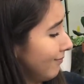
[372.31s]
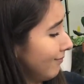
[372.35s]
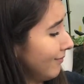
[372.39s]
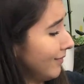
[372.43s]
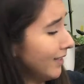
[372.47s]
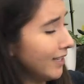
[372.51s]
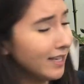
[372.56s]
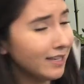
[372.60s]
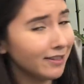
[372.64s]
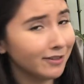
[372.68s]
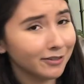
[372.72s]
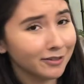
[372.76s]

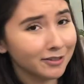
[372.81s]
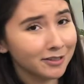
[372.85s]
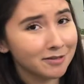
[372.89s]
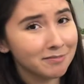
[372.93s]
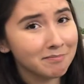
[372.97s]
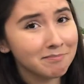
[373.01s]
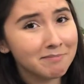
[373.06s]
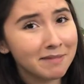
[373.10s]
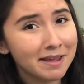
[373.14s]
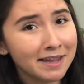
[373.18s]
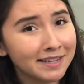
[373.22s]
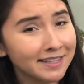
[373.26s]
he looks
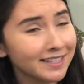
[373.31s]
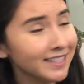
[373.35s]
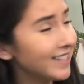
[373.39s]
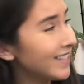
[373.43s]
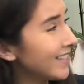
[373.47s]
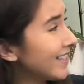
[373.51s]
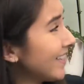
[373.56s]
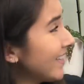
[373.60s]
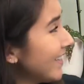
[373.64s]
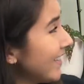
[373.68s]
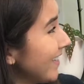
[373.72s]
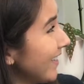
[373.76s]

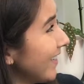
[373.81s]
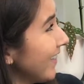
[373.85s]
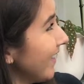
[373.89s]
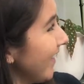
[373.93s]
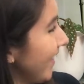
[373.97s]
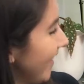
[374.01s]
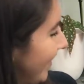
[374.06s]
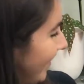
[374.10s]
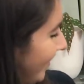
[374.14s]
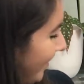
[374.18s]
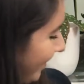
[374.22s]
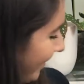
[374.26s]
amazing.
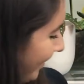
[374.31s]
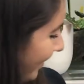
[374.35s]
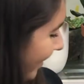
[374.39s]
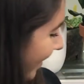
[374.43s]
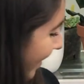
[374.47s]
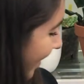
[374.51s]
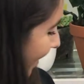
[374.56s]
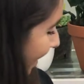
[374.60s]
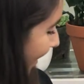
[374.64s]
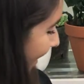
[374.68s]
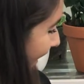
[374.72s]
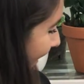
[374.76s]

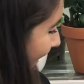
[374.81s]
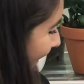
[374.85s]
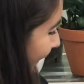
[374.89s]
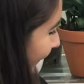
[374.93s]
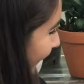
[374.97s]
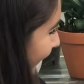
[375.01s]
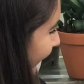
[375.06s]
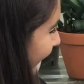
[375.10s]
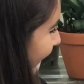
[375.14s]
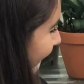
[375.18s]
Ah!